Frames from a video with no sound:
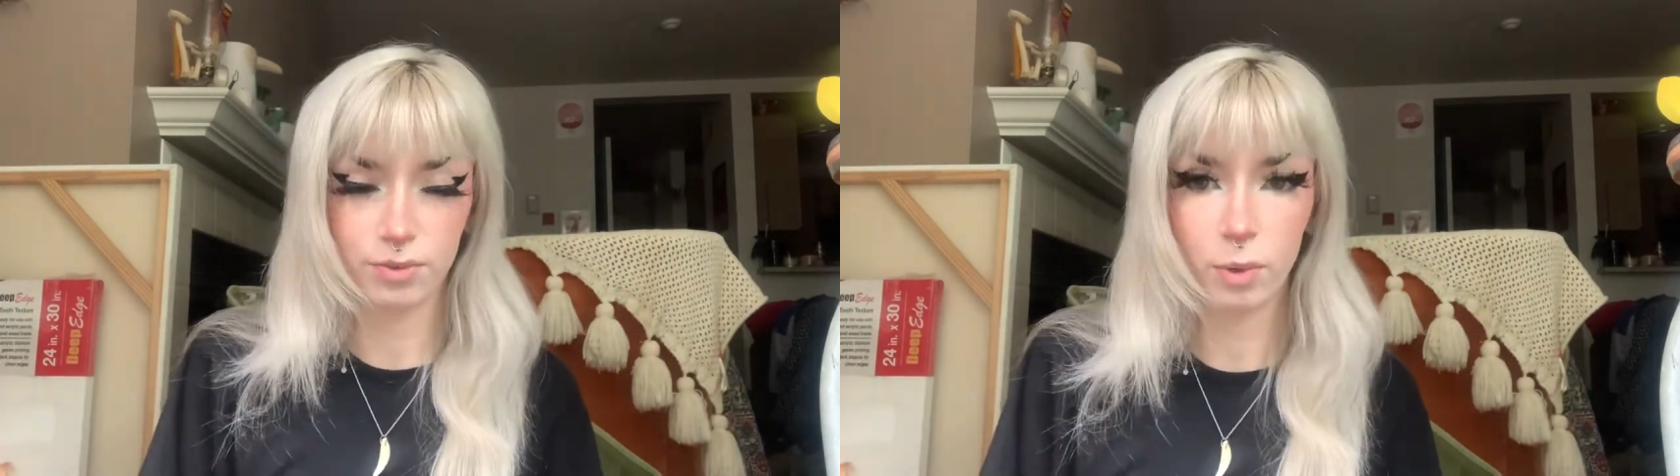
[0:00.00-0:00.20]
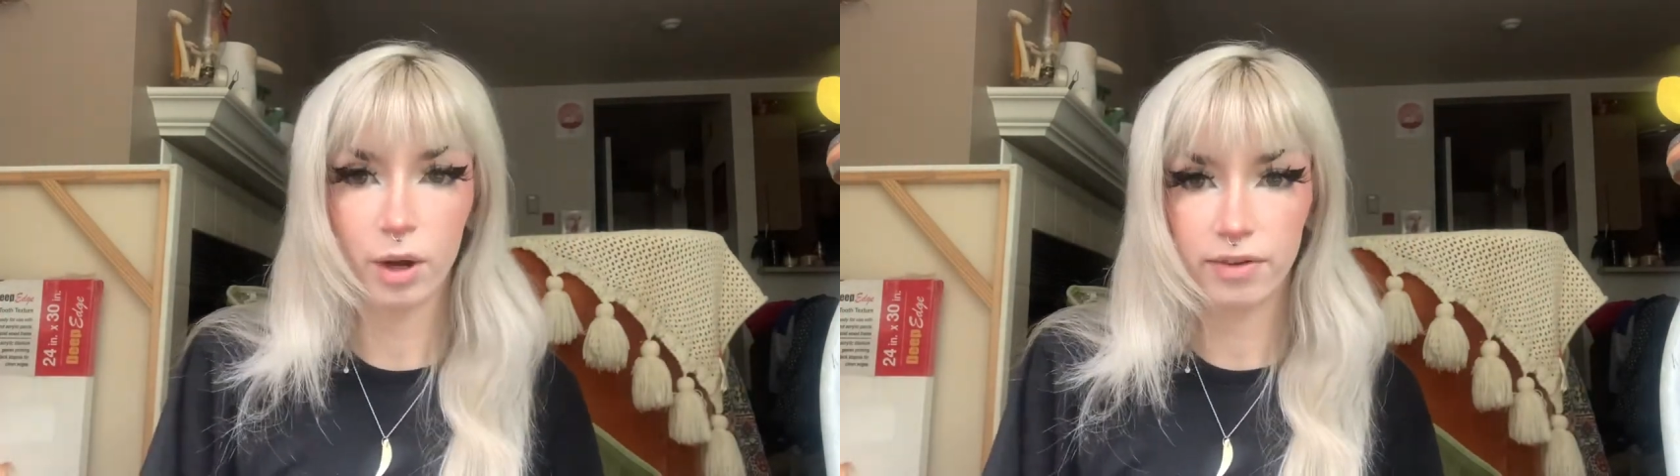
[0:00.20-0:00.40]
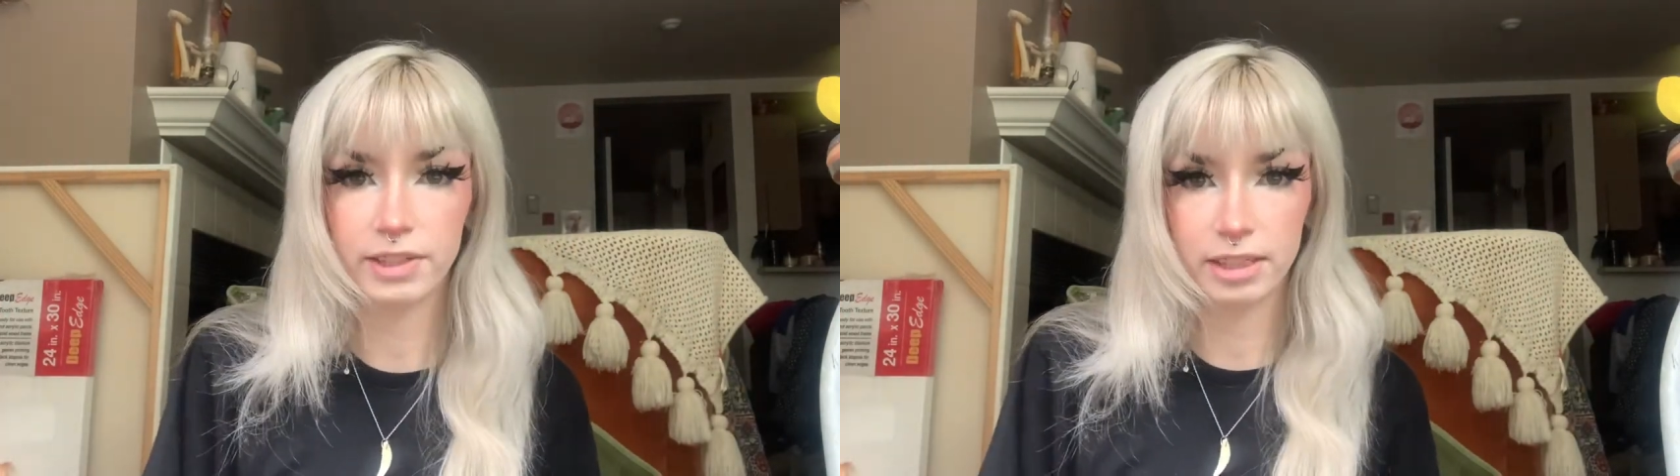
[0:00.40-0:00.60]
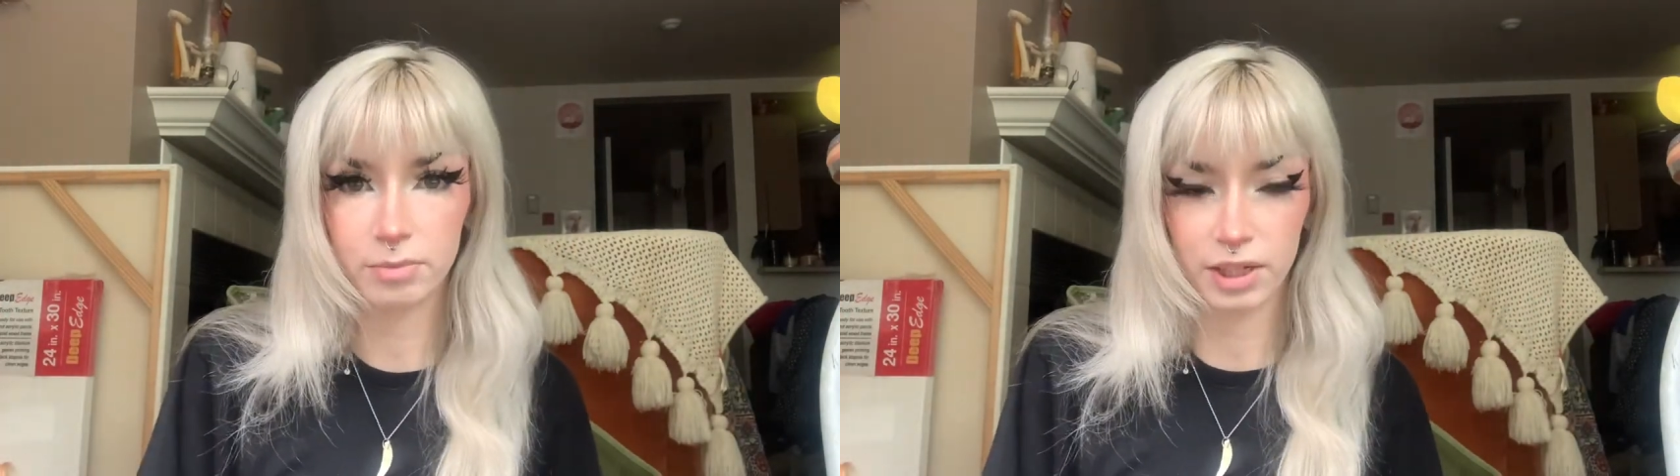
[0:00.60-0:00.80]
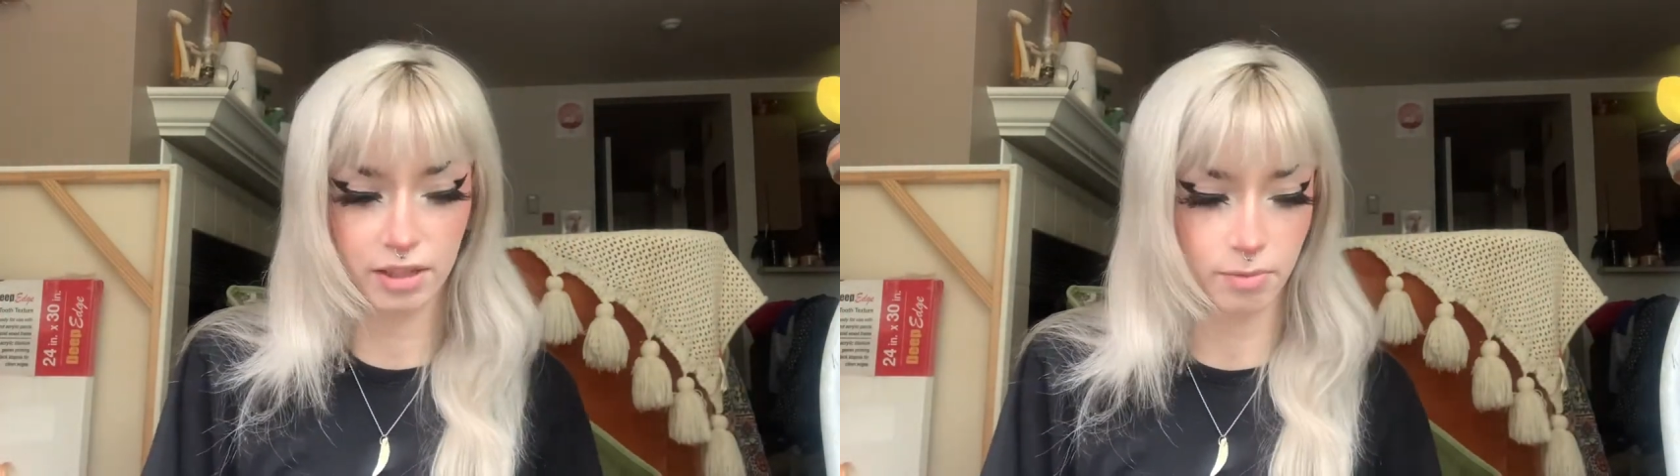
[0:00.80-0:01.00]
we'll obviously
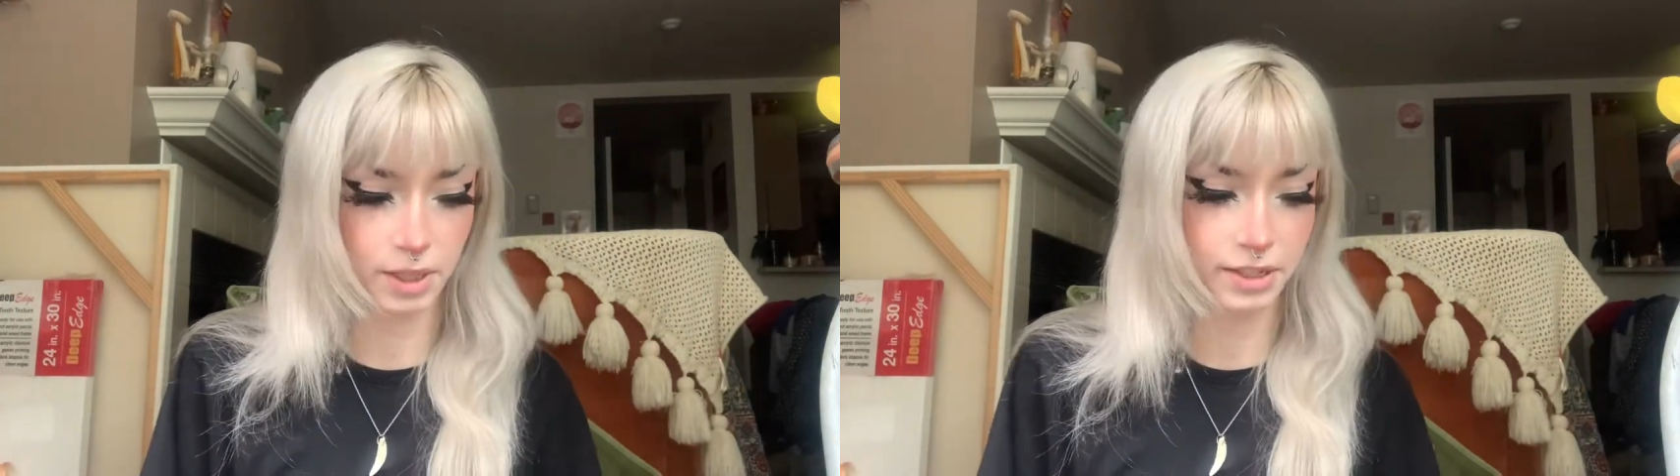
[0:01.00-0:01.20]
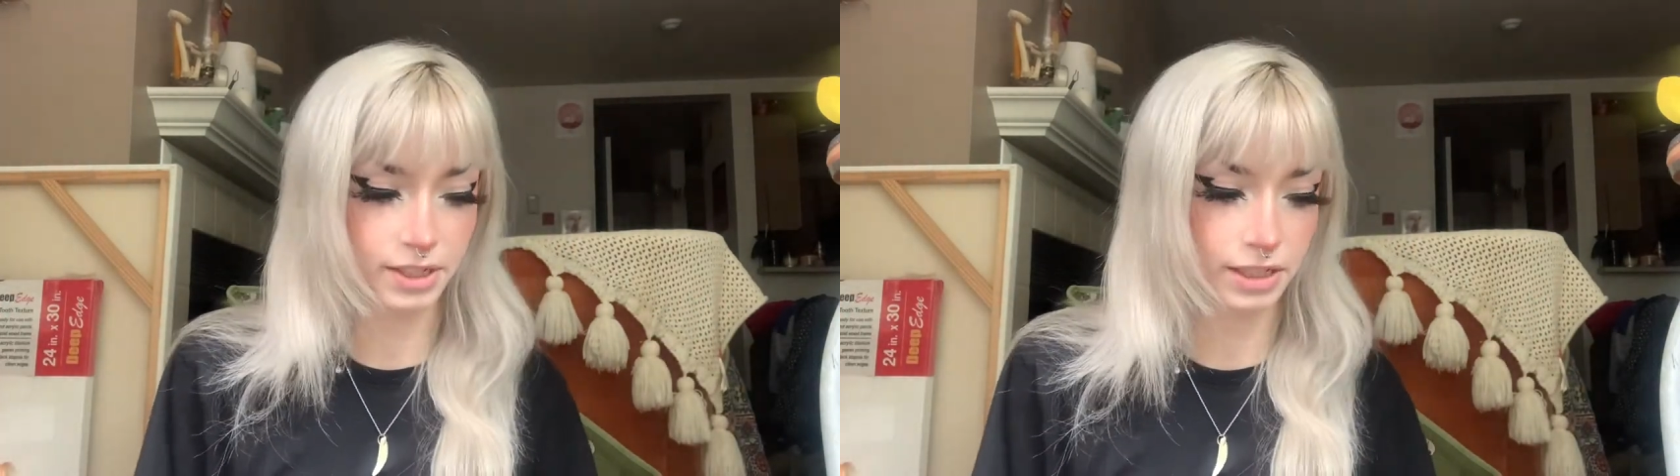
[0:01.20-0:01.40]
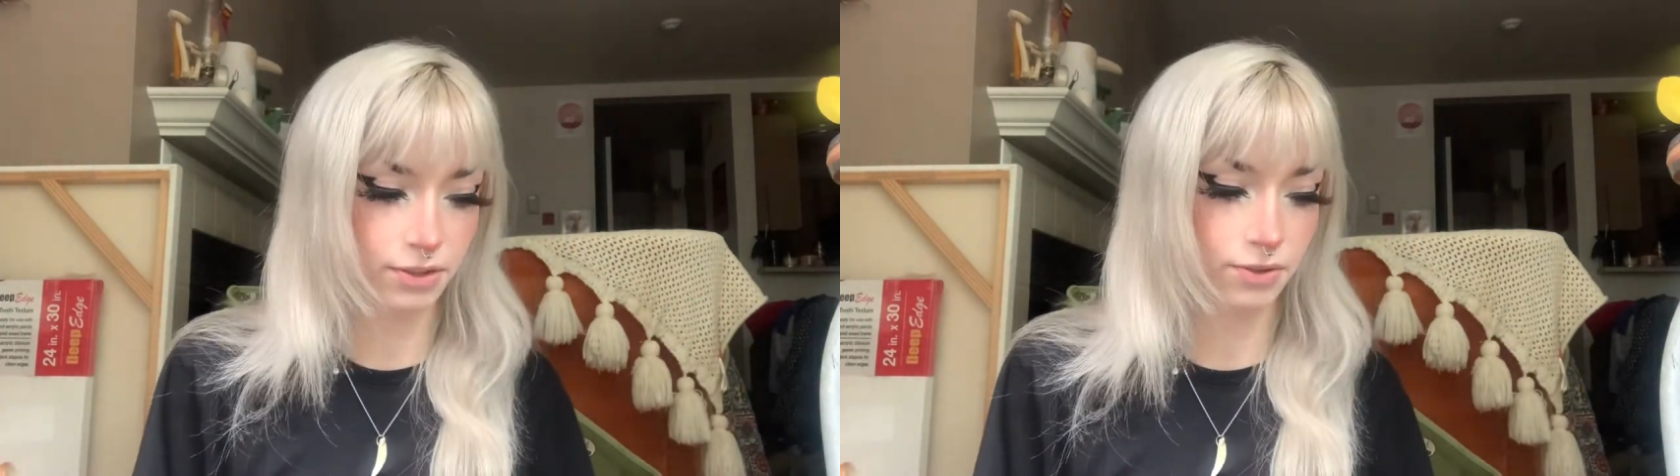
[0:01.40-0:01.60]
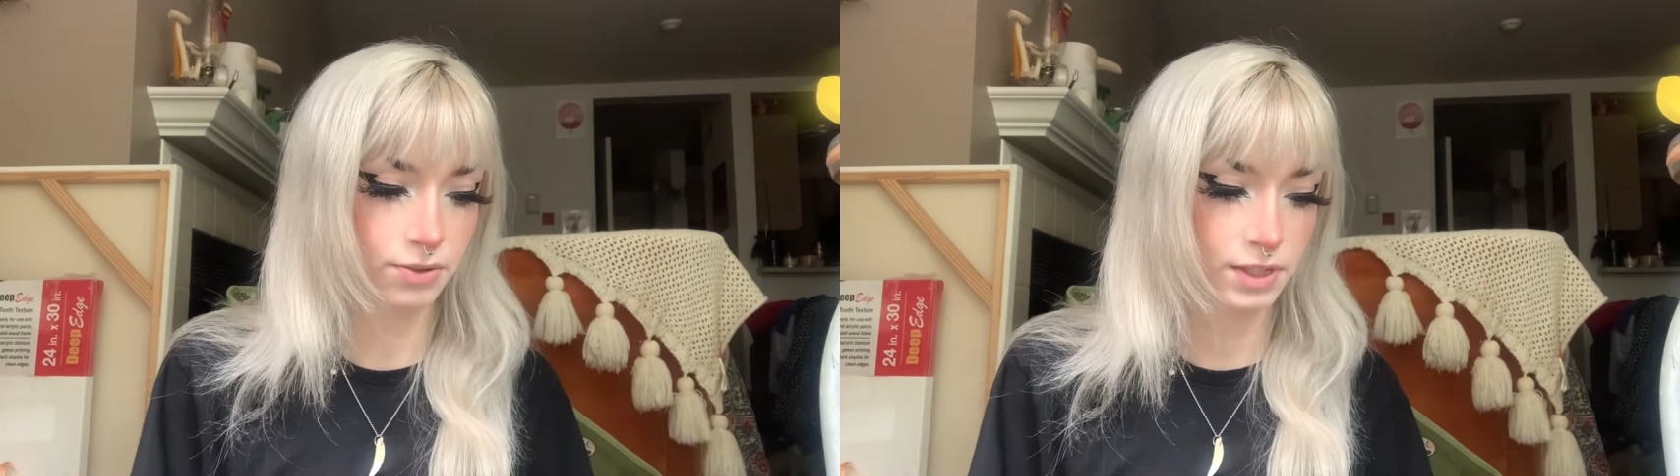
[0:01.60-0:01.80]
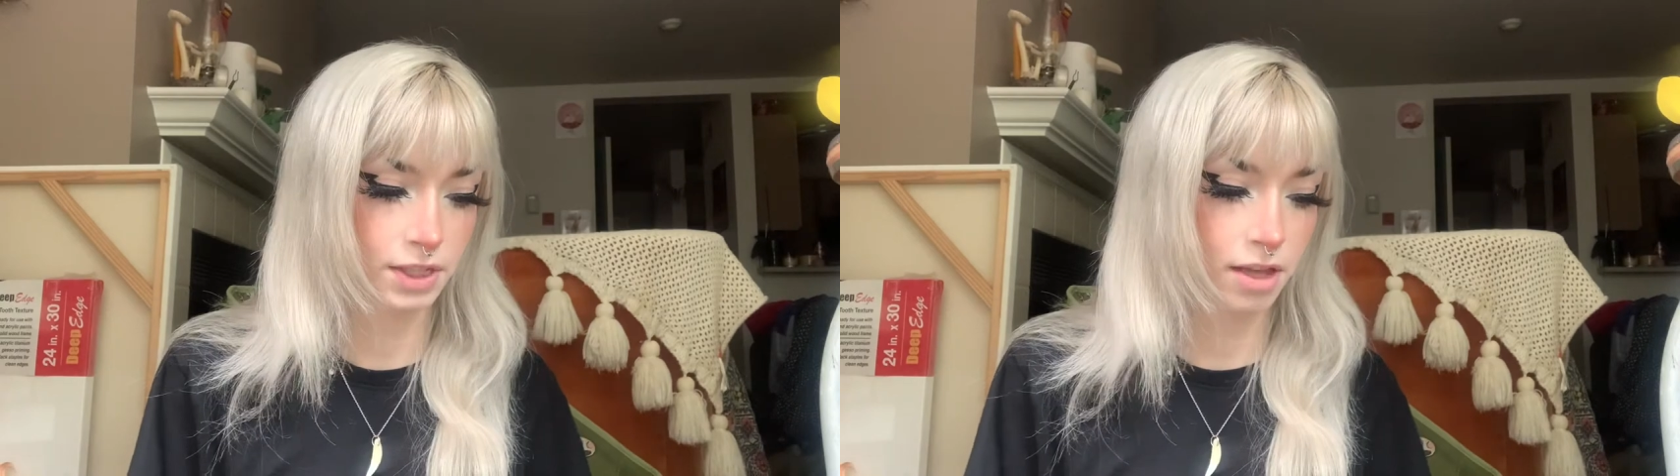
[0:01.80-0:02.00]
bring them and continue
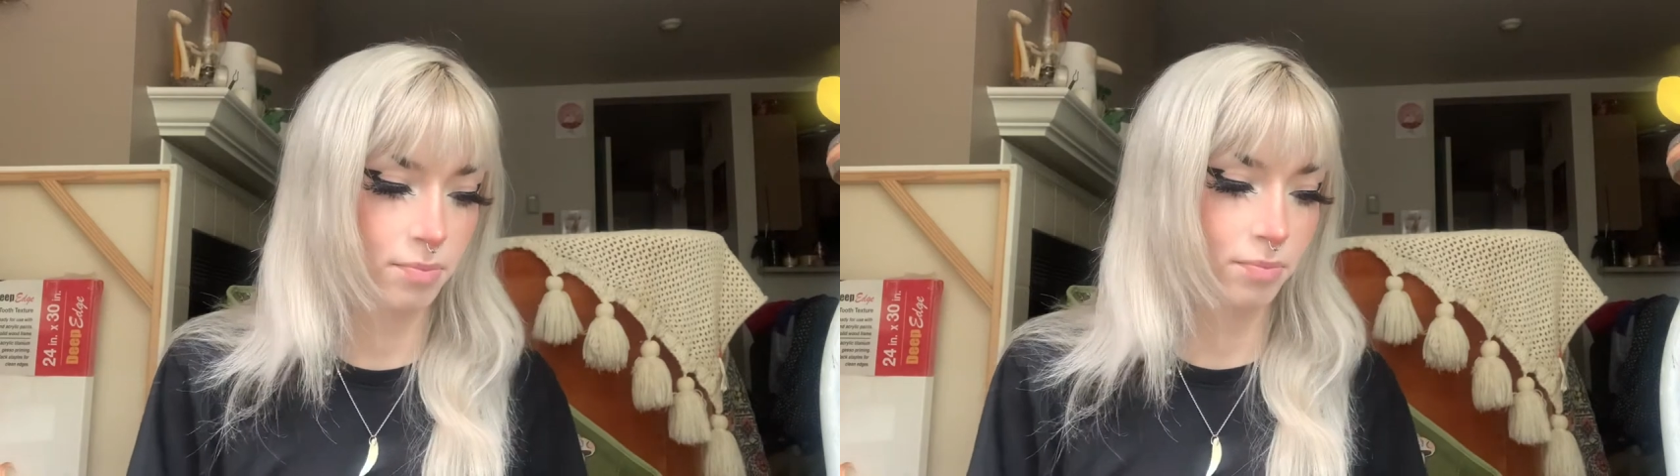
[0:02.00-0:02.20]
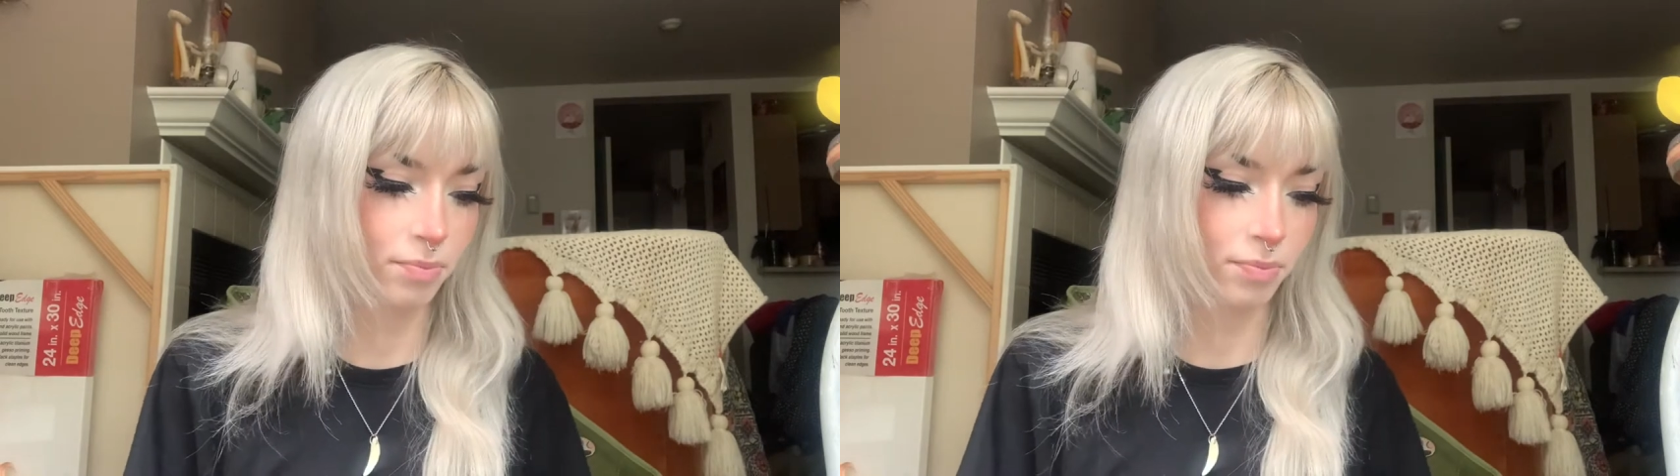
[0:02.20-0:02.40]
using them.